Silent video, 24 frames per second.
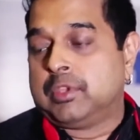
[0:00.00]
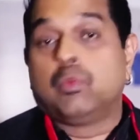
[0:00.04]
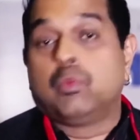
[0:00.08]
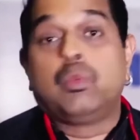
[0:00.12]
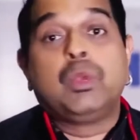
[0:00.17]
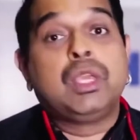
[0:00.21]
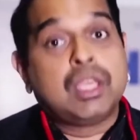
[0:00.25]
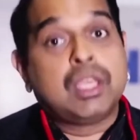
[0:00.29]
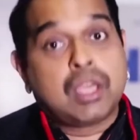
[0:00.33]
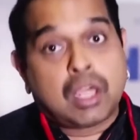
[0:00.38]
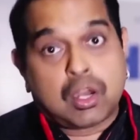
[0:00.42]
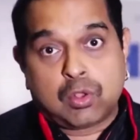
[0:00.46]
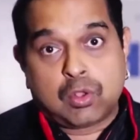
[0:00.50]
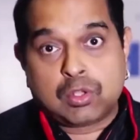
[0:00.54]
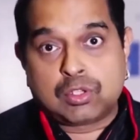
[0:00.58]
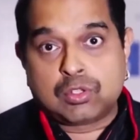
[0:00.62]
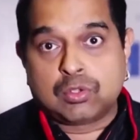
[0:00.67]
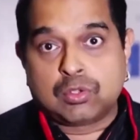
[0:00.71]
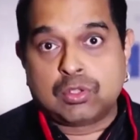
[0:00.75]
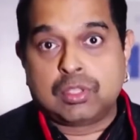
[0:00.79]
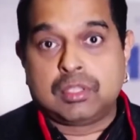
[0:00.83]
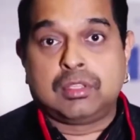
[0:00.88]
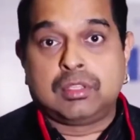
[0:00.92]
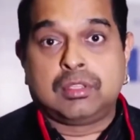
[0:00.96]
you know, we are
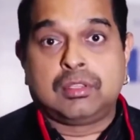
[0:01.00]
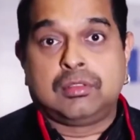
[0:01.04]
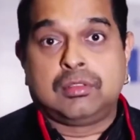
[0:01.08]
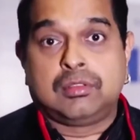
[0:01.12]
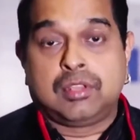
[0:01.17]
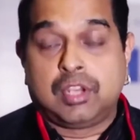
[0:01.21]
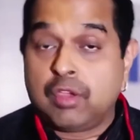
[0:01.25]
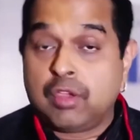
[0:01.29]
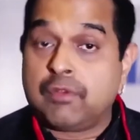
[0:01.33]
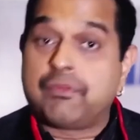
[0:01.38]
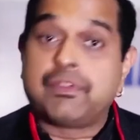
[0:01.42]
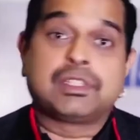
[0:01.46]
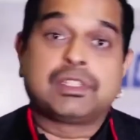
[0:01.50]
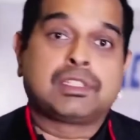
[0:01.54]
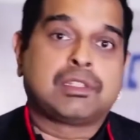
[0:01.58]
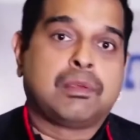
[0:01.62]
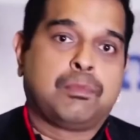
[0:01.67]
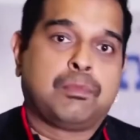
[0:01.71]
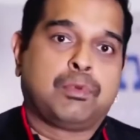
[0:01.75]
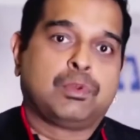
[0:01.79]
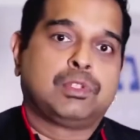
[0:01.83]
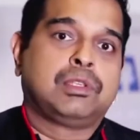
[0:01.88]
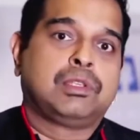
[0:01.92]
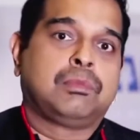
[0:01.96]
also three of us
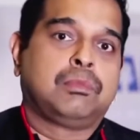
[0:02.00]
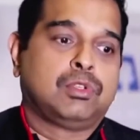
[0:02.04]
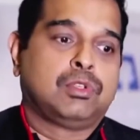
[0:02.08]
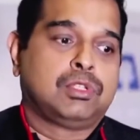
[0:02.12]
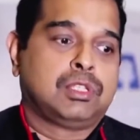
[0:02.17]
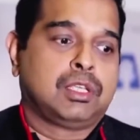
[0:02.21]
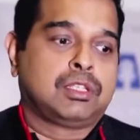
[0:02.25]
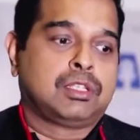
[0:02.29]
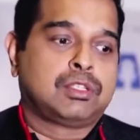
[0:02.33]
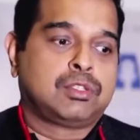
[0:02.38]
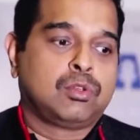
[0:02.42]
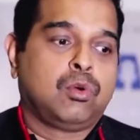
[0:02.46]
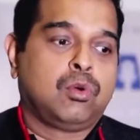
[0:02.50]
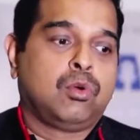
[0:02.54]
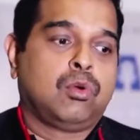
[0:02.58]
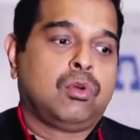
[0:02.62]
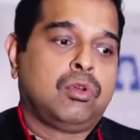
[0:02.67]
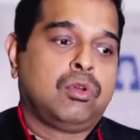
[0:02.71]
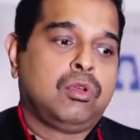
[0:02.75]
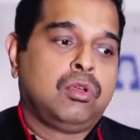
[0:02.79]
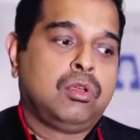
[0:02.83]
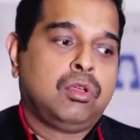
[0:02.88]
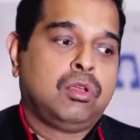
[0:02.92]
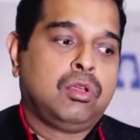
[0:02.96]
composing music. So,
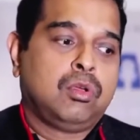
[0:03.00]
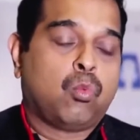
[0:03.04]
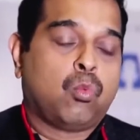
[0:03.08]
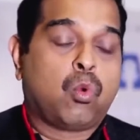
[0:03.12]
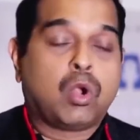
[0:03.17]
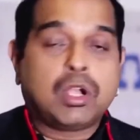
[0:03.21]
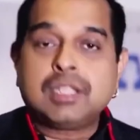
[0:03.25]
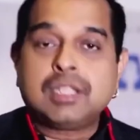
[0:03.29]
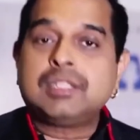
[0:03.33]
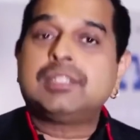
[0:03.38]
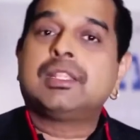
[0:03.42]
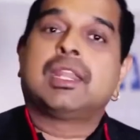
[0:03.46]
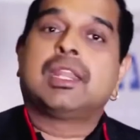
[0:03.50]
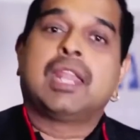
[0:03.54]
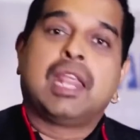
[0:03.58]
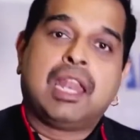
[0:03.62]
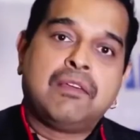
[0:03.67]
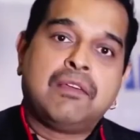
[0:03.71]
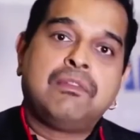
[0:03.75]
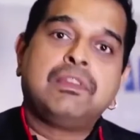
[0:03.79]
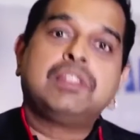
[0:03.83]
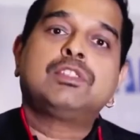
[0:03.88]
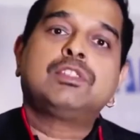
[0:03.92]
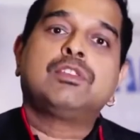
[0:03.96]
what is the
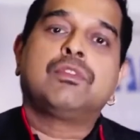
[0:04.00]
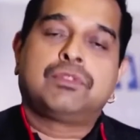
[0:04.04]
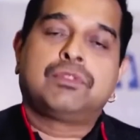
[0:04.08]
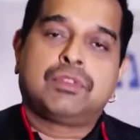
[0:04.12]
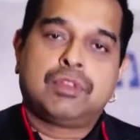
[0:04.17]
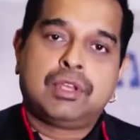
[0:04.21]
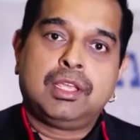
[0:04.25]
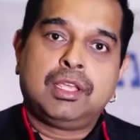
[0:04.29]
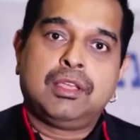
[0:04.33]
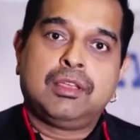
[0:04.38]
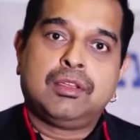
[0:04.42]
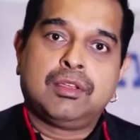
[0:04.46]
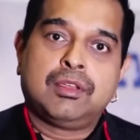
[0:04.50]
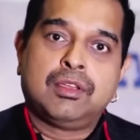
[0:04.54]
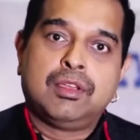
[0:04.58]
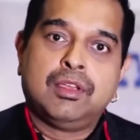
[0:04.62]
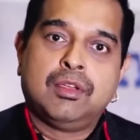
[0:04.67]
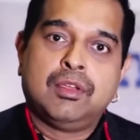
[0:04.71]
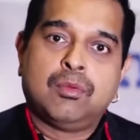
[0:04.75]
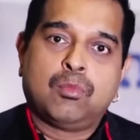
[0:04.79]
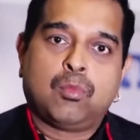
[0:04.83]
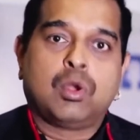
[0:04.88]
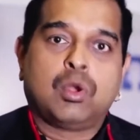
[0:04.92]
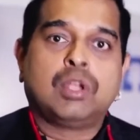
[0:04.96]
relevance of three?
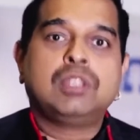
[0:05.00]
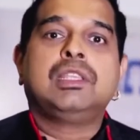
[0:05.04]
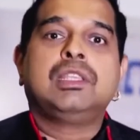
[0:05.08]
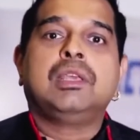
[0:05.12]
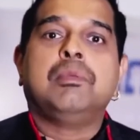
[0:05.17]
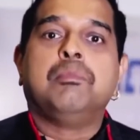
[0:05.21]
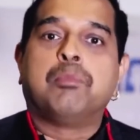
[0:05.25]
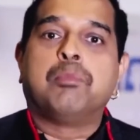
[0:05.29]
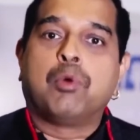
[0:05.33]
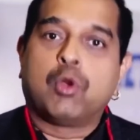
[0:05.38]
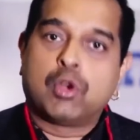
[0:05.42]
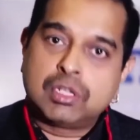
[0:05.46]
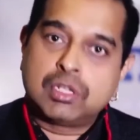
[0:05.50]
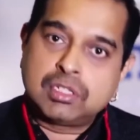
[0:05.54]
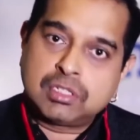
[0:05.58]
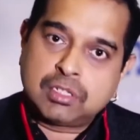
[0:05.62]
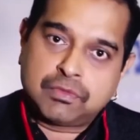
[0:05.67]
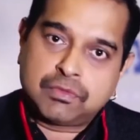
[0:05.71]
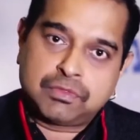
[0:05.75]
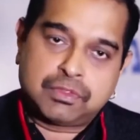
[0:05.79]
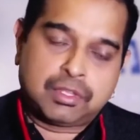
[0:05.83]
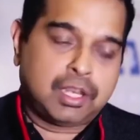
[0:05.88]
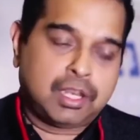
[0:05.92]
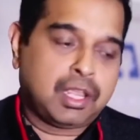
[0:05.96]
What is the
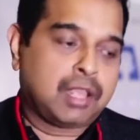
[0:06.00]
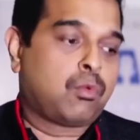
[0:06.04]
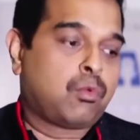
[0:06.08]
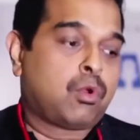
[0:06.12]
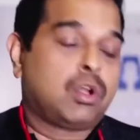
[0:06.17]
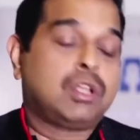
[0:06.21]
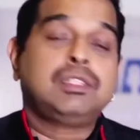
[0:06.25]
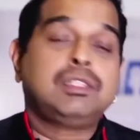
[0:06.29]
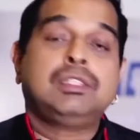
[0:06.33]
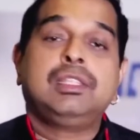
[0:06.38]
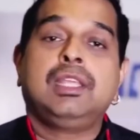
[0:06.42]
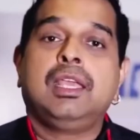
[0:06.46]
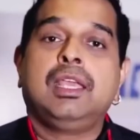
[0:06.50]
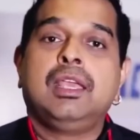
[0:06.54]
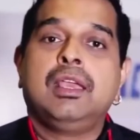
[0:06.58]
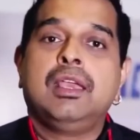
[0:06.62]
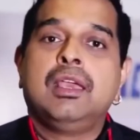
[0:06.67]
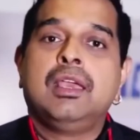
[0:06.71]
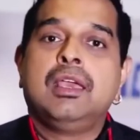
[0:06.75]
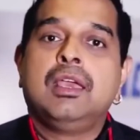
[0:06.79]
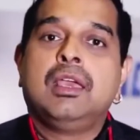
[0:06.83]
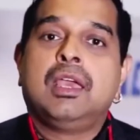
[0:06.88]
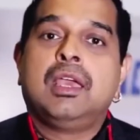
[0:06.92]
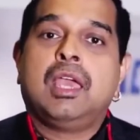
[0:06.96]
importance of three? And what is
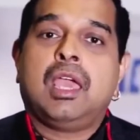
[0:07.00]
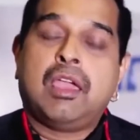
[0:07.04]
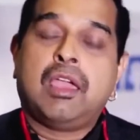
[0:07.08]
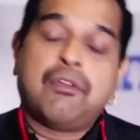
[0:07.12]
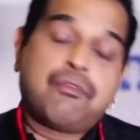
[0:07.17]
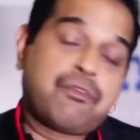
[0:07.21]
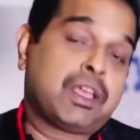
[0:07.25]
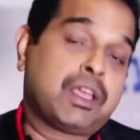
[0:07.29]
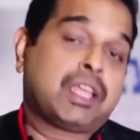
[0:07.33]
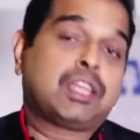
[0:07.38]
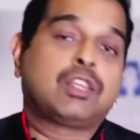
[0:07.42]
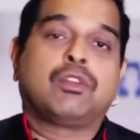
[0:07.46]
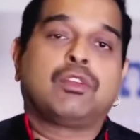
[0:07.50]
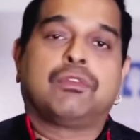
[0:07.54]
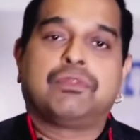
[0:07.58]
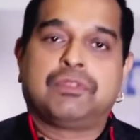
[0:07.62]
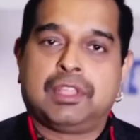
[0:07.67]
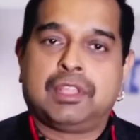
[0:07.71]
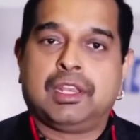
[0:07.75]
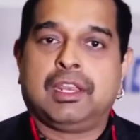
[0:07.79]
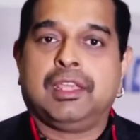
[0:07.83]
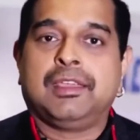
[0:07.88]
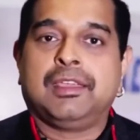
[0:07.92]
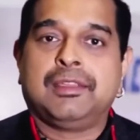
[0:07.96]
the effect
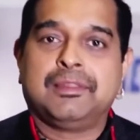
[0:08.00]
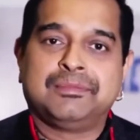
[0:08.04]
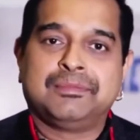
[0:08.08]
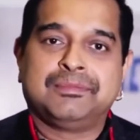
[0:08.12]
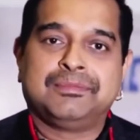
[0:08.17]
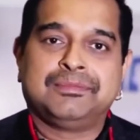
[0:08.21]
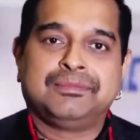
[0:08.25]
of three?